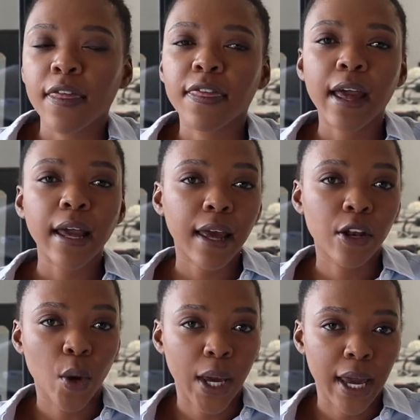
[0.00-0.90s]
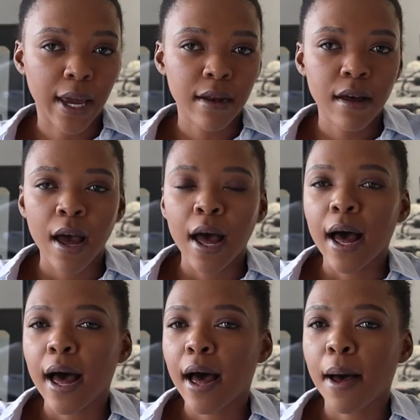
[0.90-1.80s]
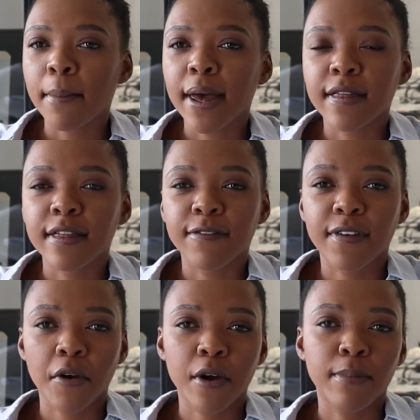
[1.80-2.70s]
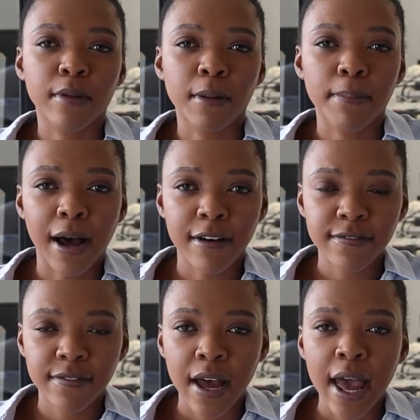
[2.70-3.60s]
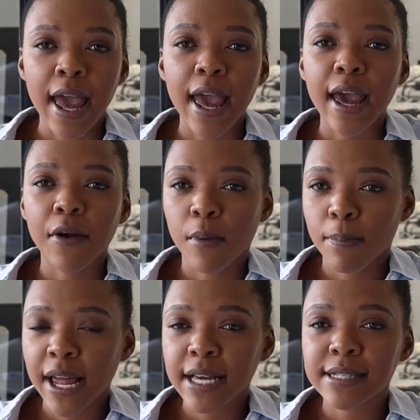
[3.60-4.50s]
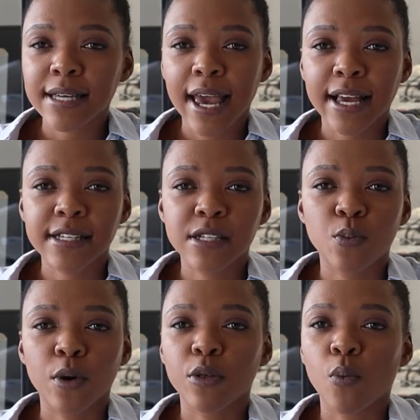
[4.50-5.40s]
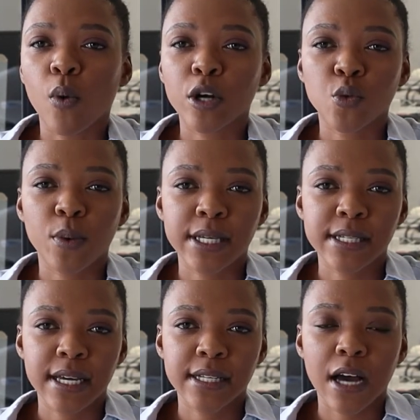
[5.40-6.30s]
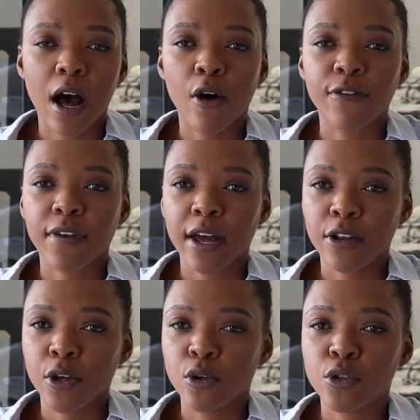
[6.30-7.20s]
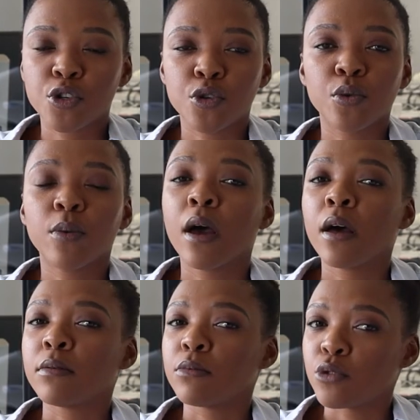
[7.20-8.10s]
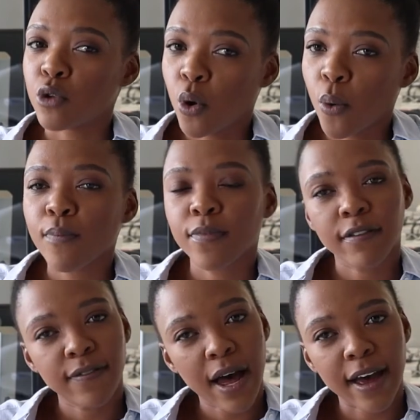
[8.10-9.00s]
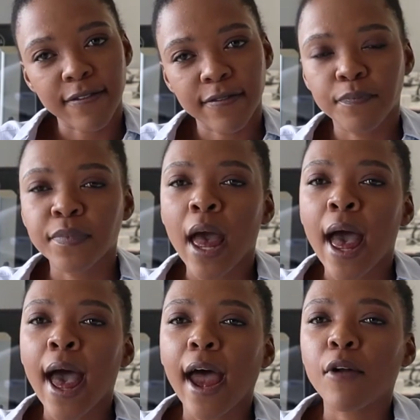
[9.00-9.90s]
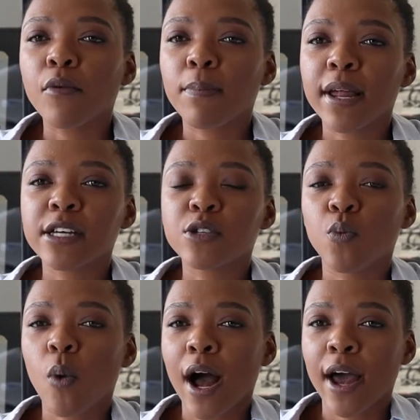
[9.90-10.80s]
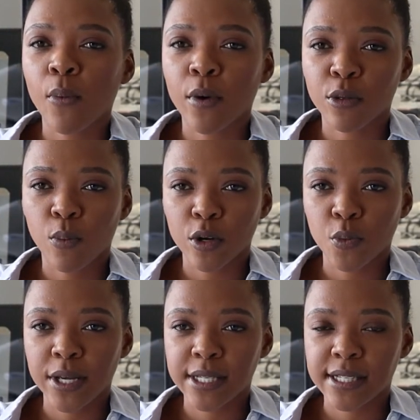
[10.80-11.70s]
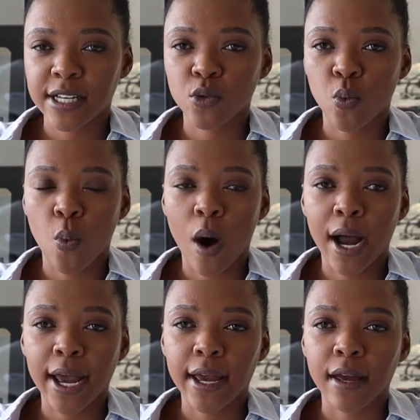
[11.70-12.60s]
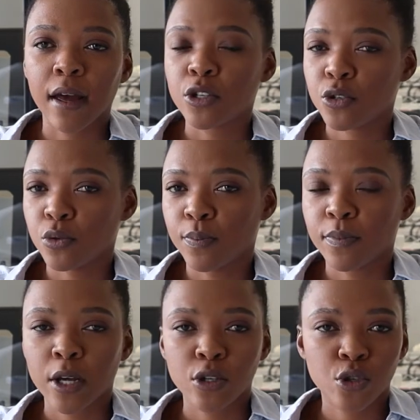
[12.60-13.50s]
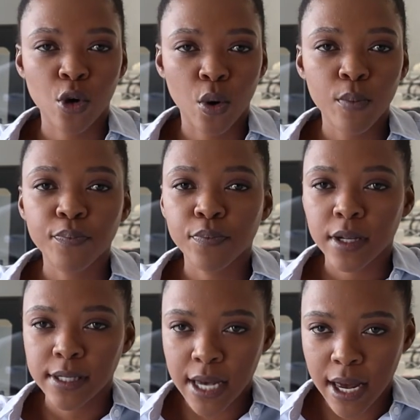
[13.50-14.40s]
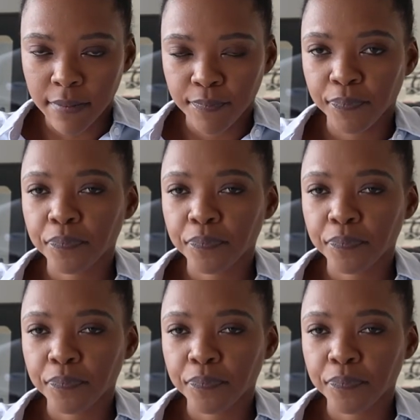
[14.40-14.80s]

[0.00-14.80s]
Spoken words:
Think in your head, in the variable above, replace x with what we set our value to, so 5, and replace y with what we set y to, so 10.